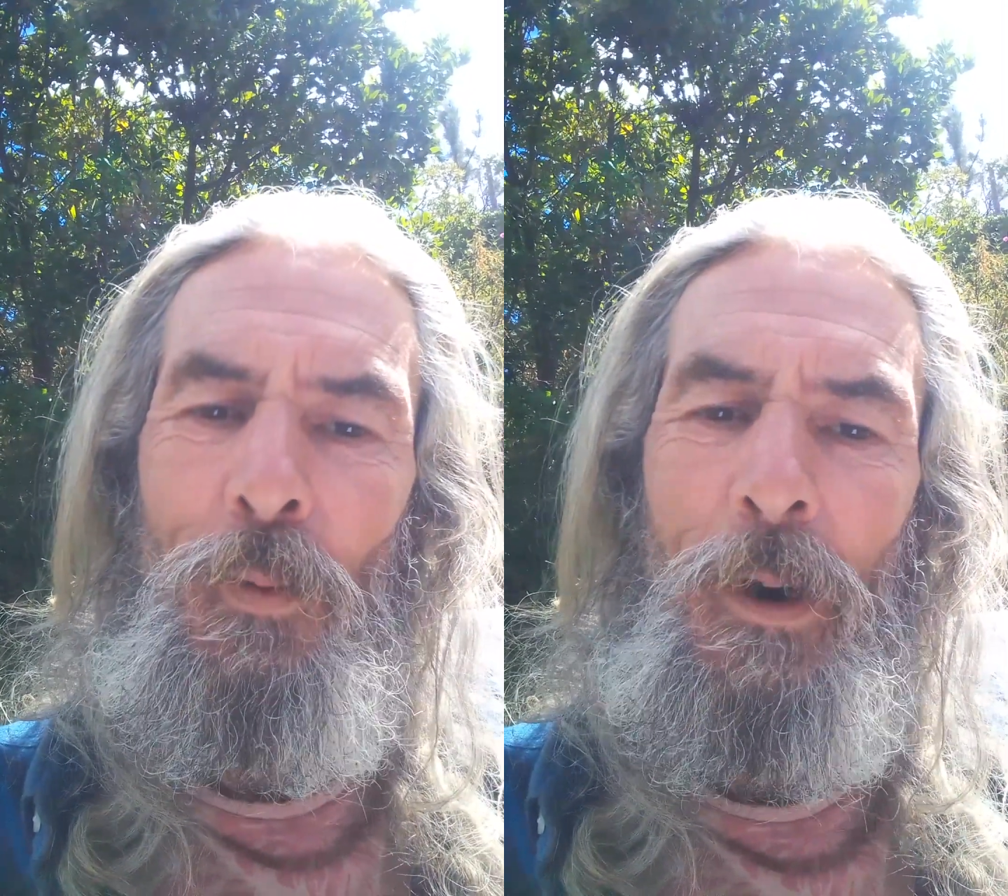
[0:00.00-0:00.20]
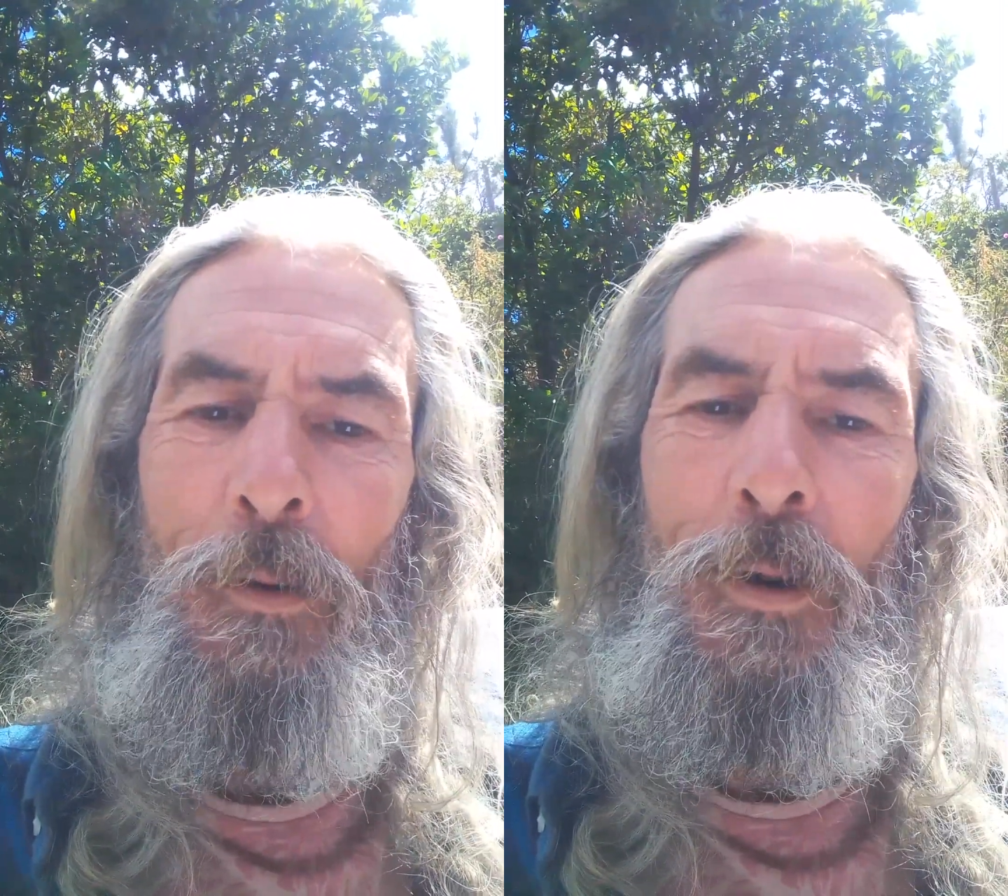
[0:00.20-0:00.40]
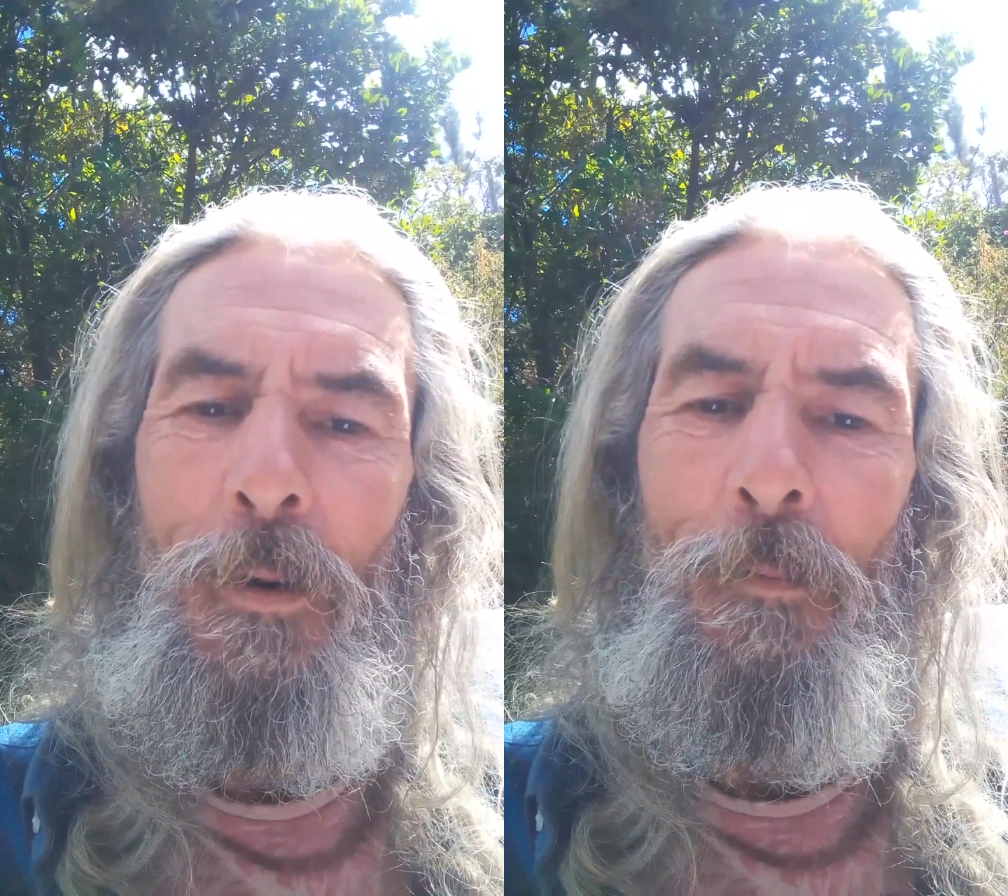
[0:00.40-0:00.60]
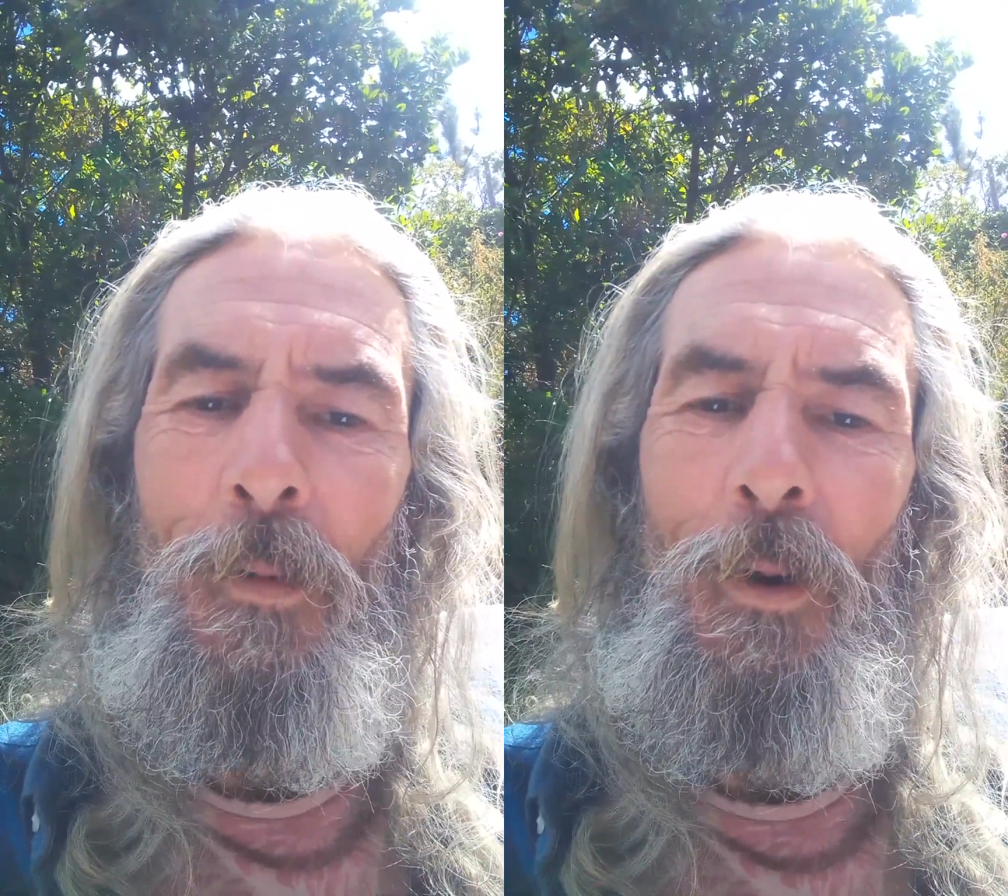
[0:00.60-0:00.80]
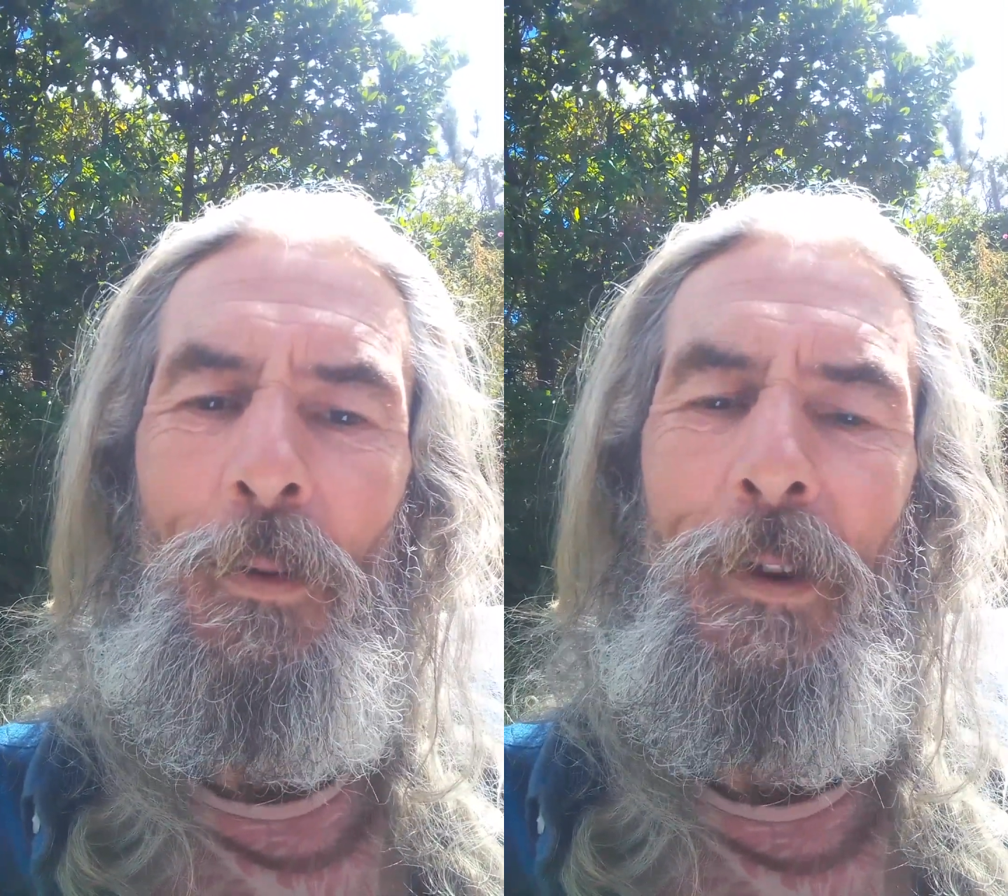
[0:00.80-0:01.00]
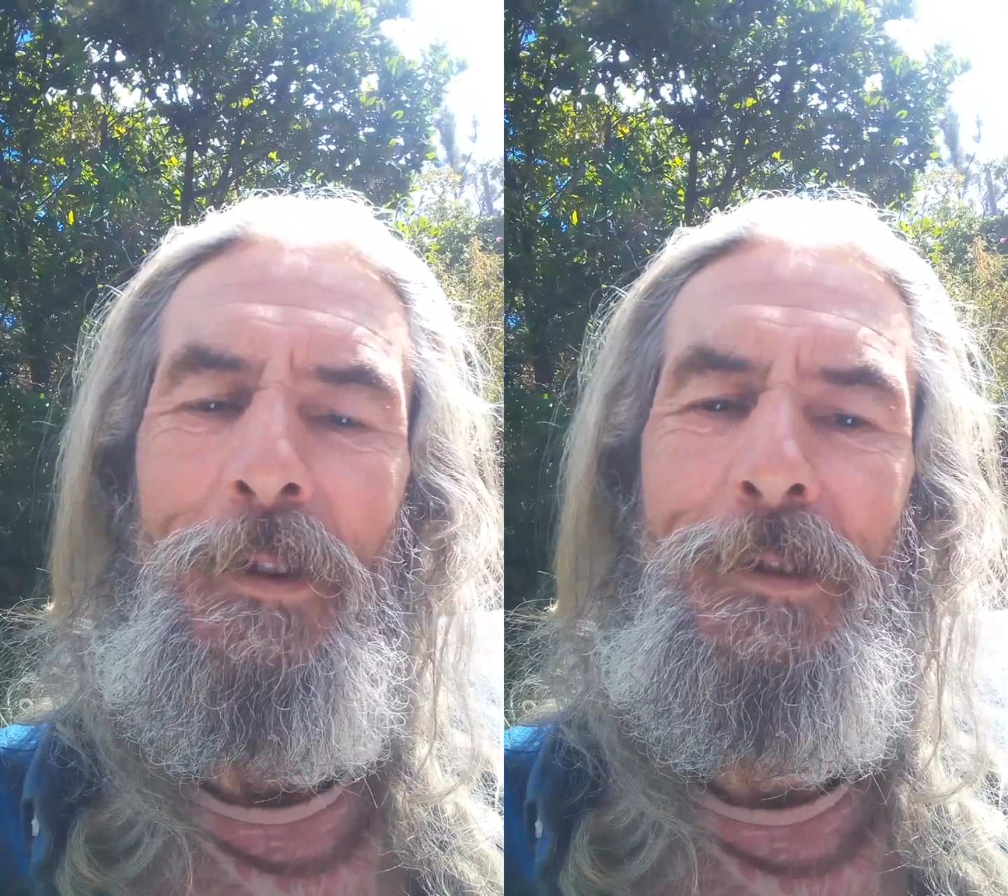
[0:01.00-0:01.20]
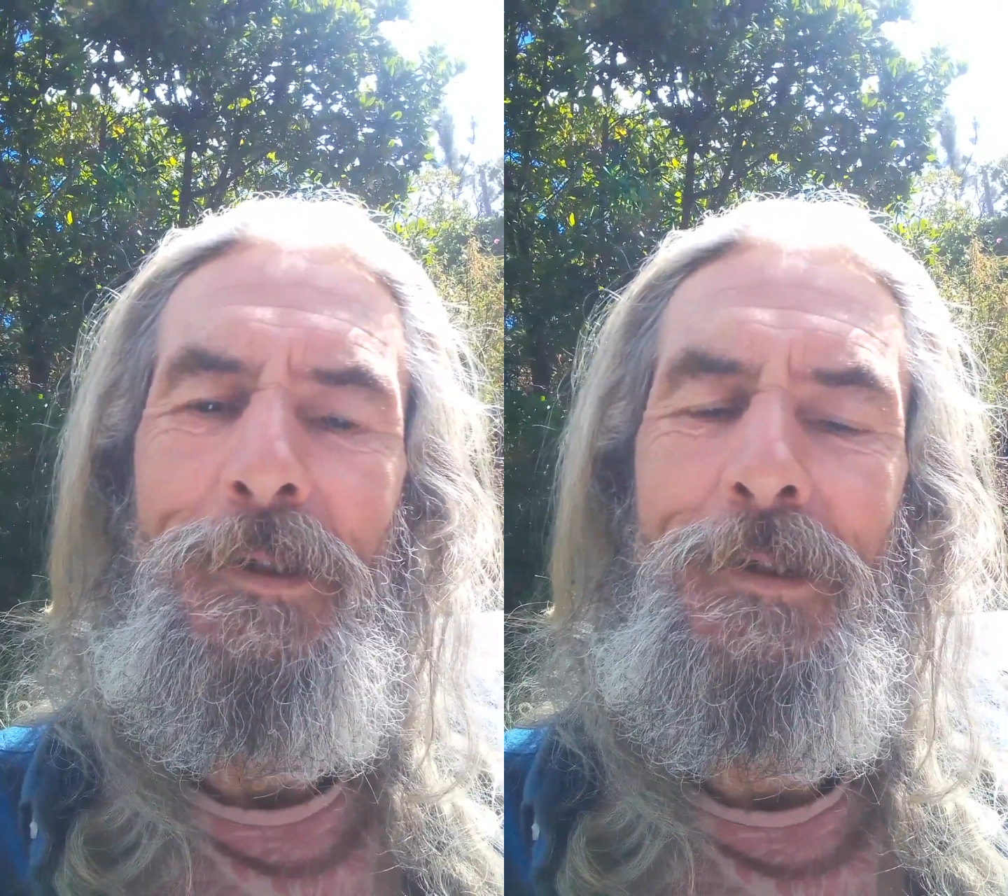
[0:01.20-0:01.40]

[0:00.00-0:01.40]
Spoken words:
welcome on this